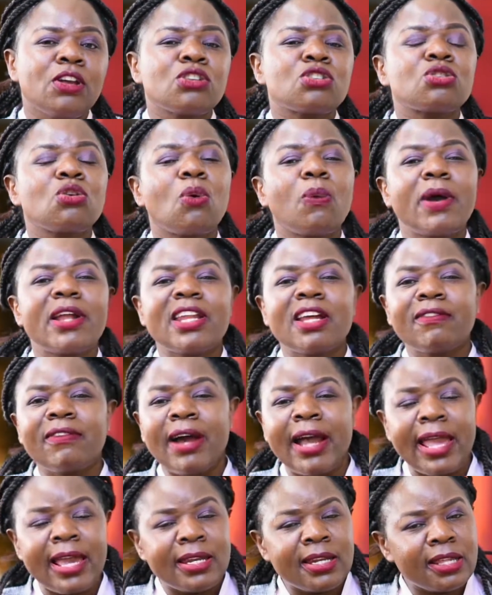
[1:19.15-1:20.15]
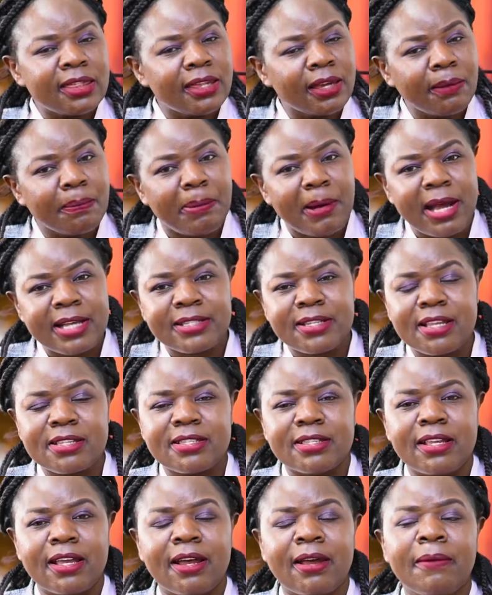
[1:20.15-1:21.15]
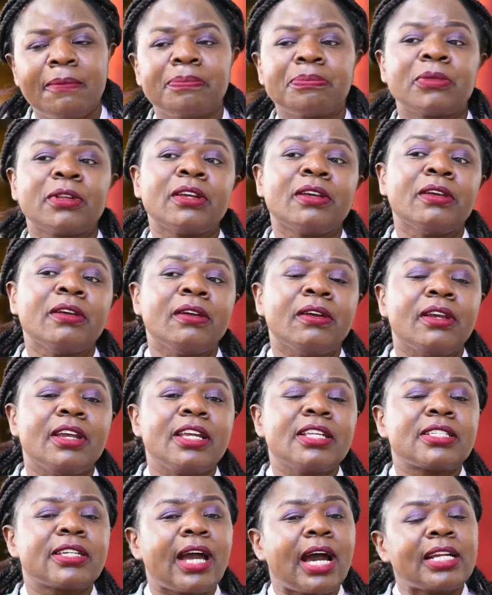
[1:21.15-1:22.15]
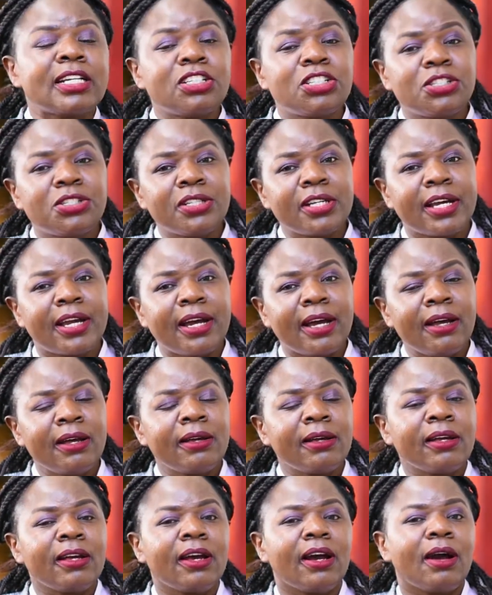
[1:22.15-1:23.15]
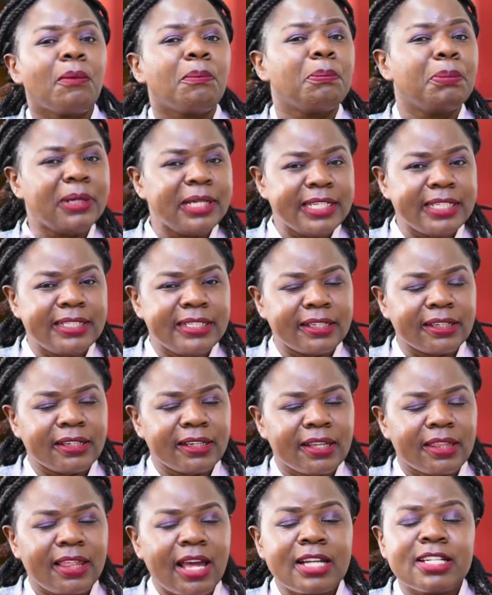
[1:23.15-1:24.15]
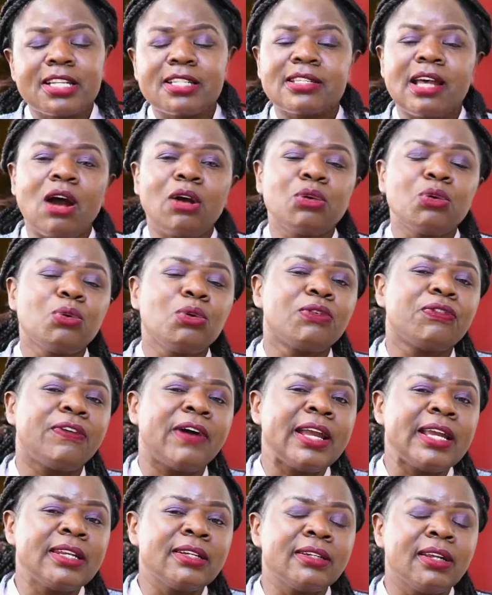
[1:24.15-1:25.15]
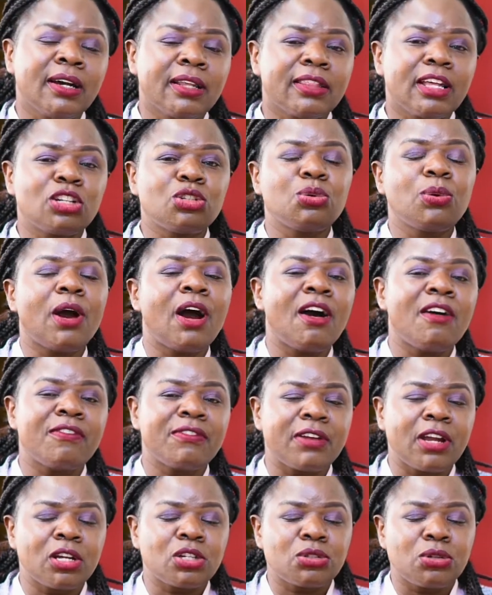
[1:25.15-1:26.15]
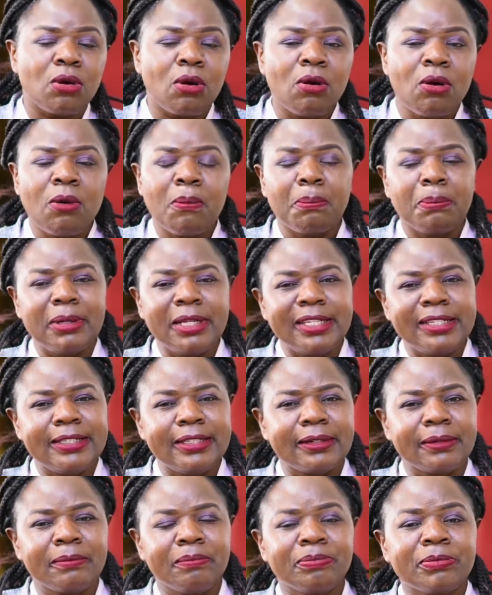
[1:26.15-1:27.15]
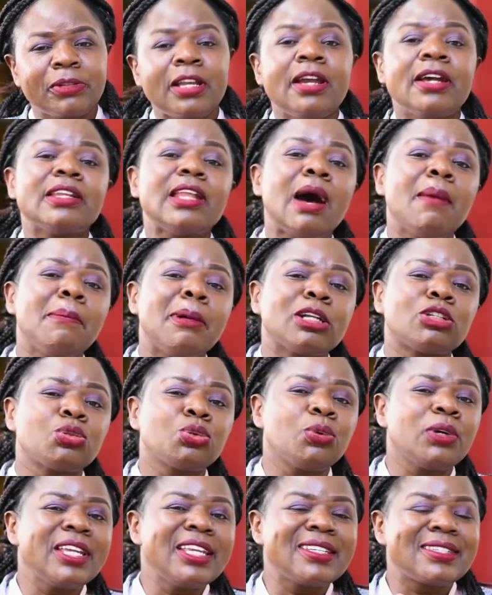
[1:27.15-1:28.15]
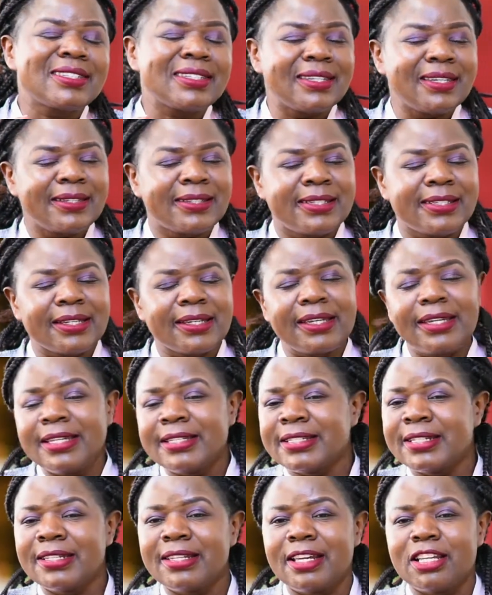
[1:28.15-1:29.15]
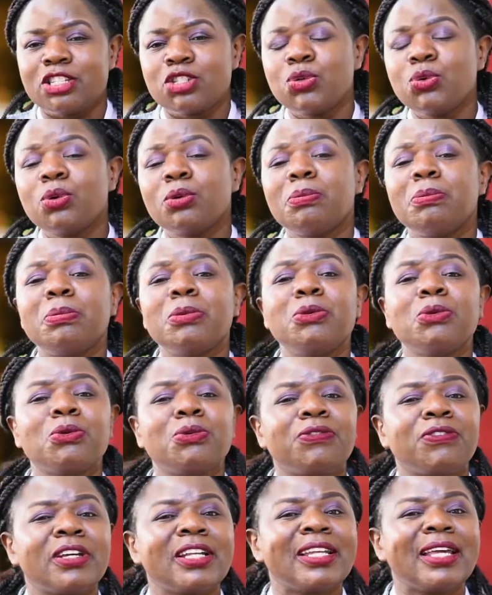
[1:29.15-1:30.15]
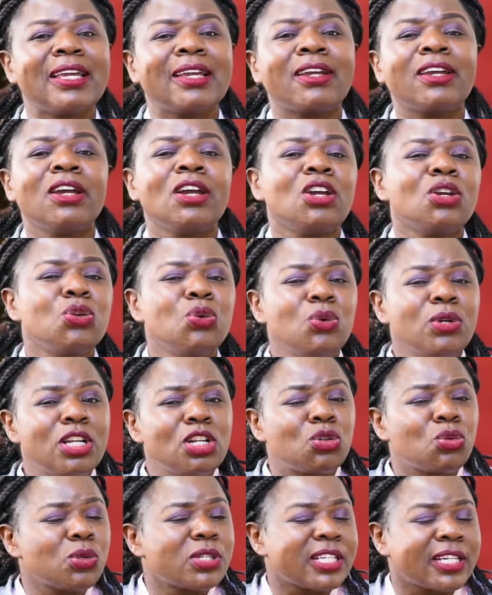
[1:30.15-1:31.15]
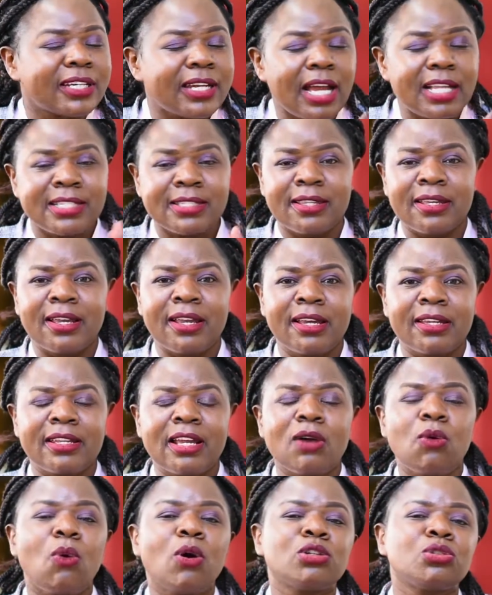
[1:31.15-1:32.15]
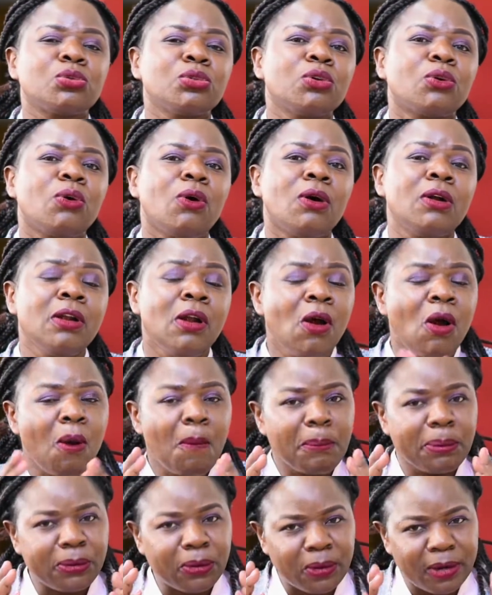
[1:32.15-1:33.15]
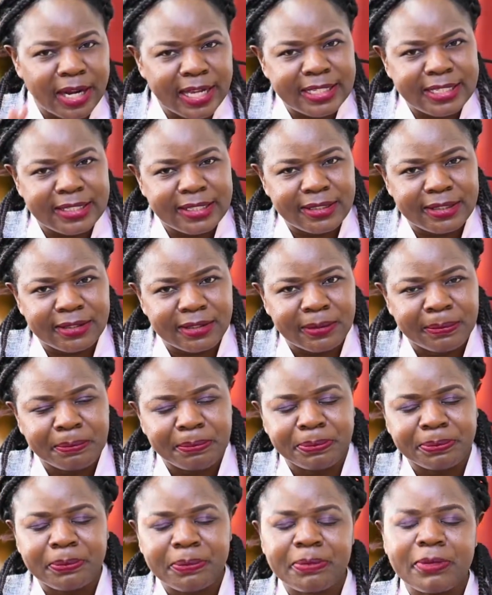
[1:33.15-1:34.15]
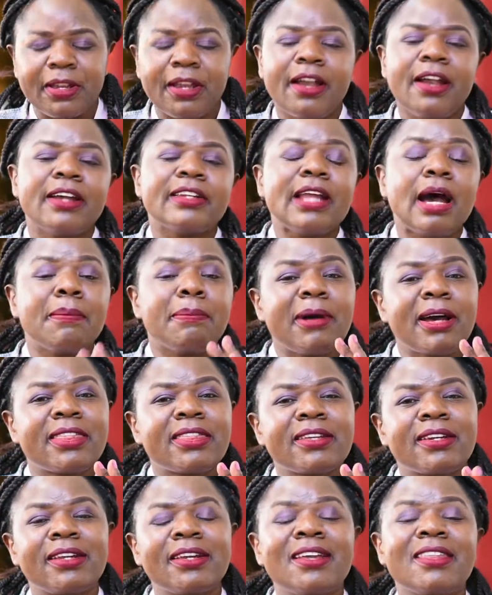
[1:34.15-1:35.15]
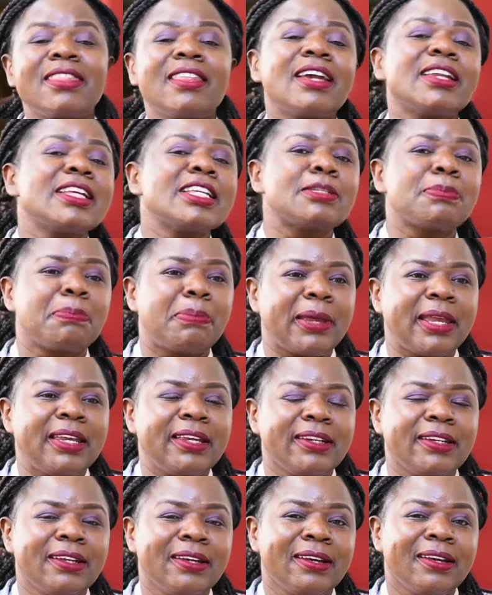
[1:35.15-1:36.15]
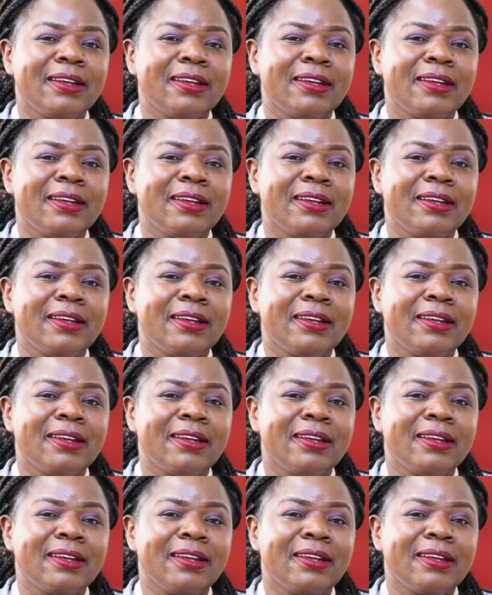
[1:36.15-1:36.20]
So whenever anything passes there, it can trigger bleeding. That is how you will find that you have rectal bleeding. Number 2 is itchiness. You feel like you need to scratch the area, what we call pruritus. Number 3, there is pain.